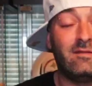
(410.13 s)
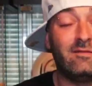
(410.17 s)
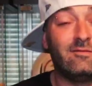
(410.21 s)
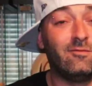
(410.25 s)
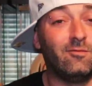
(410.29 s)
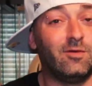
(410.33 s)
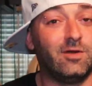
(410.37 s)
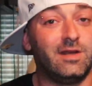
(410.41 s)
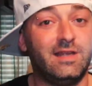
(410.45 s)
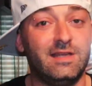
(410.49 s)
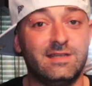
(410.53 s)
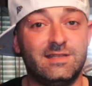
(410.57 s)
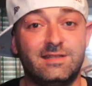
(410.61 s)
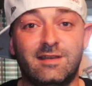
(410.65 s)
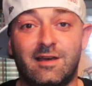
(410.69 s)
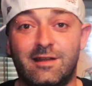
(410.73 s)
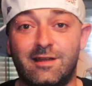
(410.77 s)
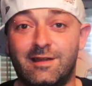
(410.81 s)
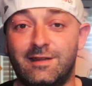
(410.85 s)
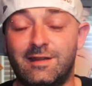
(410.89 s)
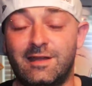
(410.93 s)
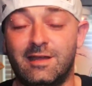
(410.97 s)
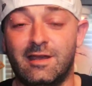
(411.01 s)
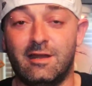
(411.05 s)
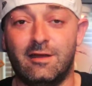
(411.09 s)
What he's done
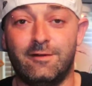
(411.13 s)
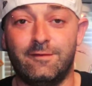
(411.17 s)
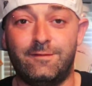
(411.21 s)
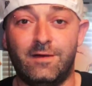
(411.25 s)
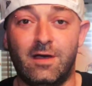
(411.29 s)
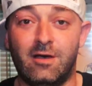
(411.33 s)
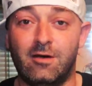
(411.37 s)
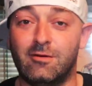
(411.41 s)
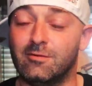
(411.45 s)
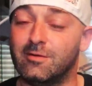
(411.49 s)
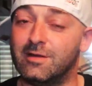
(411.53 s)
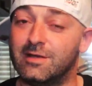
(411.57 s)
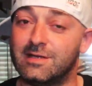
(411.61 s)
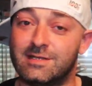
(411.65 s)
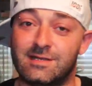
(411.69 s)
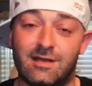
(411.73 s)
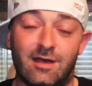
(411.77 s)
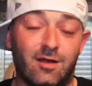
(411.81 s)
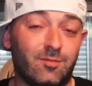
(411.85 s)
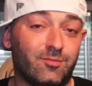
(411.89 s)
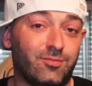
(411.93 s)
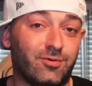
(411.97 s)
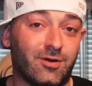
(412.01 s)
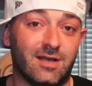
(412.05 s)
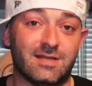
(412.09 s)
in the NFL is
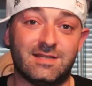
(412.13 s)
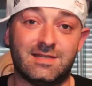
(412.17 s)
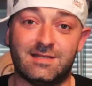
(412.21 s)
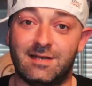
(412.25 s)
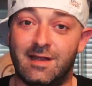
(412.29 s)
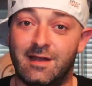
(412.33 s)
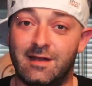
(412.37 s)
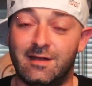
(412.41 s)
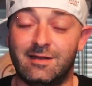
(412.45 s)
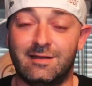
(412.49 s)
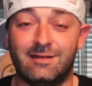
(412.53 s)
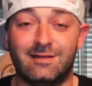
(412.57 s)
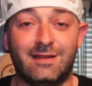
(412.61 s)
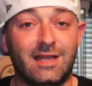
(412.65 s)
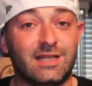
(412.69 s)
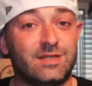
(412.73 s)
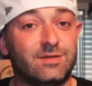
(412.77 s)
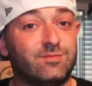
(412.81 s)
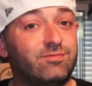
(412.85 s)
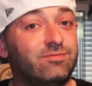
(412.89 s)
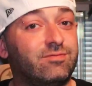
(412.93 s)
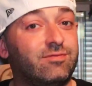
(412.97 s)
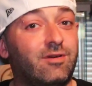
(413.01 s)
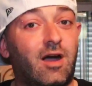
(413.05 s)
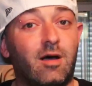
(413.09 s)
unprecedented. It's
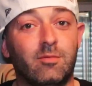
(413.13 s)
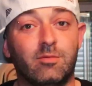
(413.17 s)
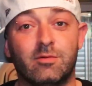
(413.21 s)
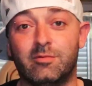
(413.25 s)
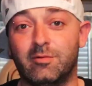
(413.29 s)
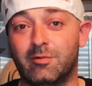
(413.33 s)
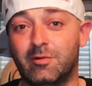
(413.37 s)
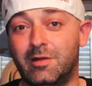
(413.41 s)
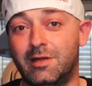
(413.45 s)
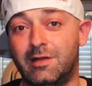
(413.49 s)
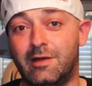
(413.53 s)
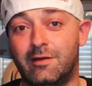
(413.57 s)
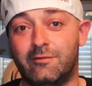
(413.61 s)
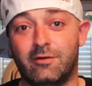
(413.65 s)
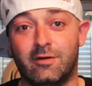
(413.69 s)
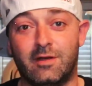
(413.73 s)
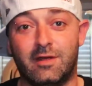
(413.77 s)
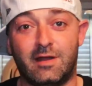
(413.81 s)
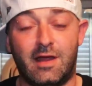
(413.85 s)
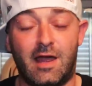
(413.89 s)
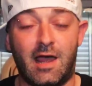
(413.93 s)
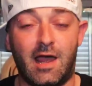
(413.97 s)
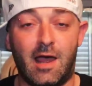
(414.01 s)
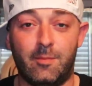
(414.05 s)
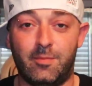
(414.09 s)
probably never going
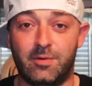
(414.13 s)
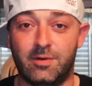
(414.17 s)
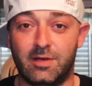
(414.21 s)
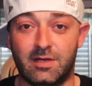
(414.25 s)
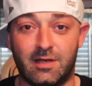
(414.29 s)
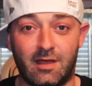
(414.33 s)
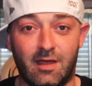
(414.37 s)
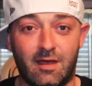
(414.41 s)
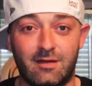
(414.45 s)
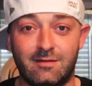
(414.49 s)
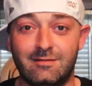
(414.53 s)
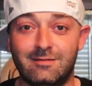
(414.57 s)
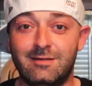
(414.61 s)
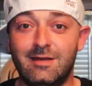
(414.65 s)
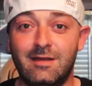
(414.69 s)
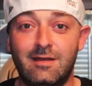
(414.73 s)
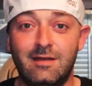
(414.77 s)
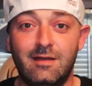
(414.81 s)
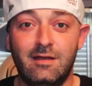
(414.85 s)
to happen again.